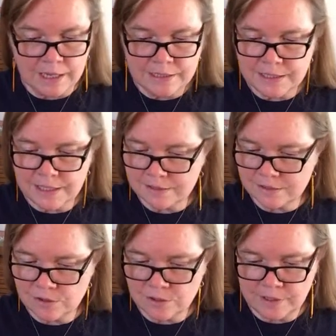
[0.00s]
Yes,
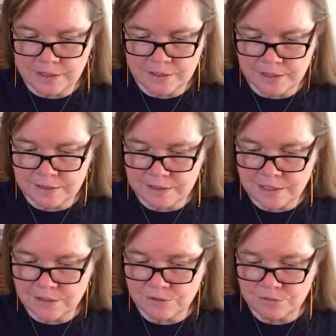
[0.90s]
Joanne, I
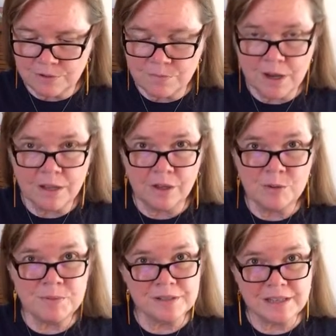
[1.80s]
think doing well. I
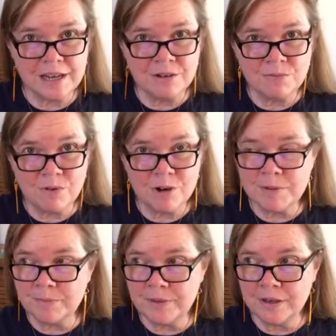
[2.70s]
hope you're staying warm
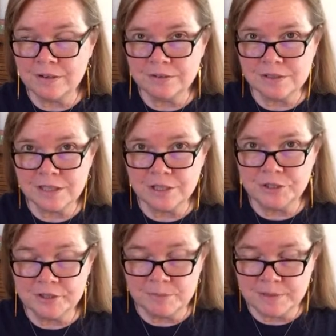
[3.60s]
up there. It looks like
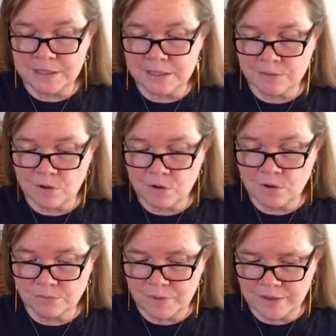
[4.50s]
you're going to be getting some
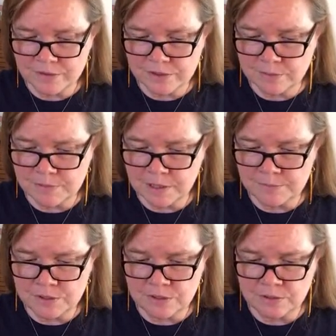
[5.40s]
cold weather sometime
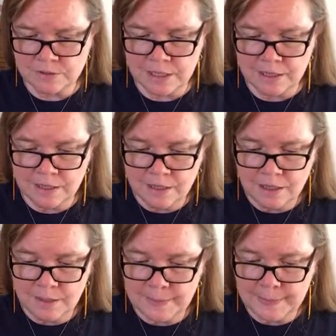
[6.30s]
soon.
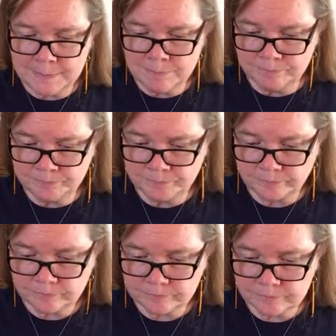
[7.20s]

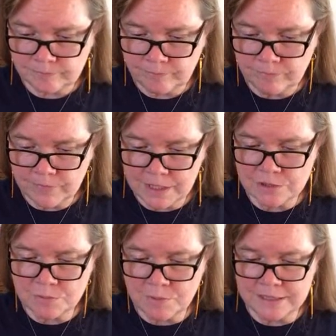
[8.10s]
And
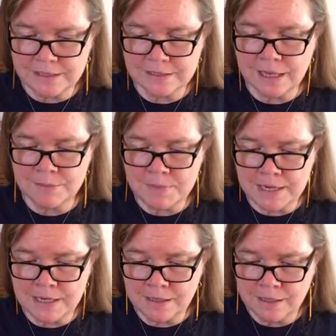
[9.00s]
Swati says, I
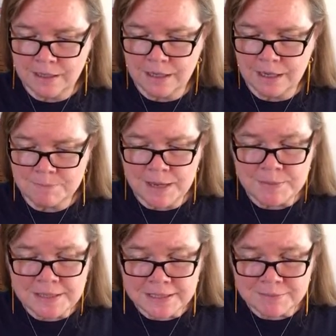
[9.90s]

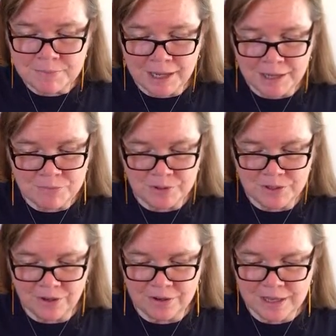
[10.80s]
maybe did buy more
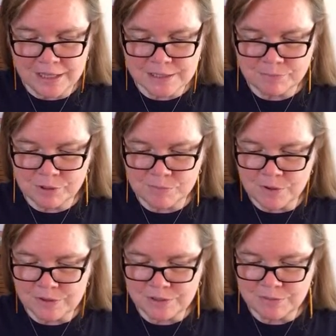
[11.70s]
yarn as a
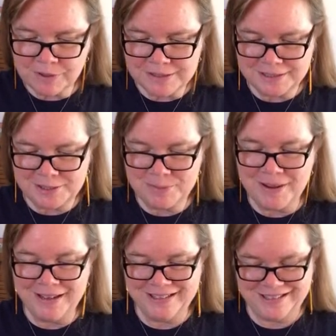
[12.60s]
promotion present to
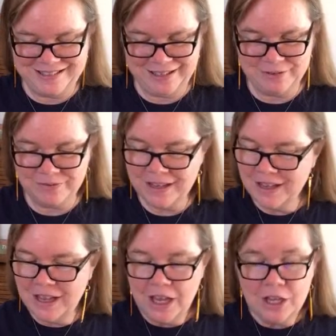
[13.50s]
myself.
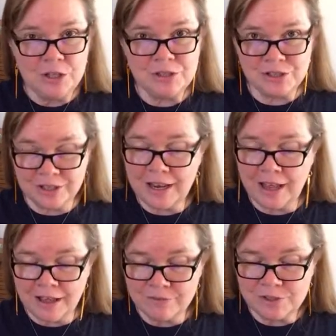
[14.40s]
You should
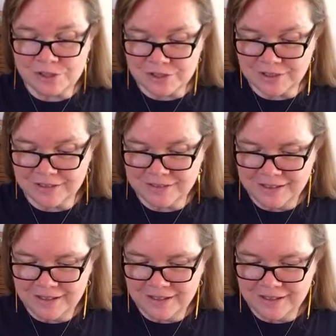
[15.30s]
have. You should.